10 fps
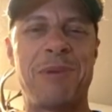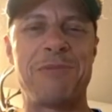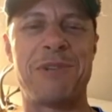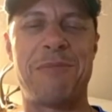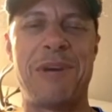
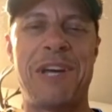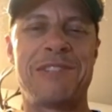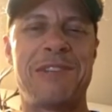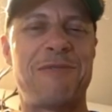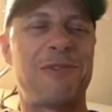publishing a
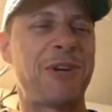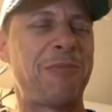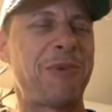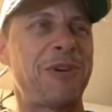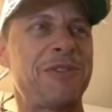magazine for a
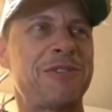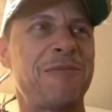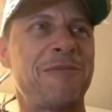couple of years,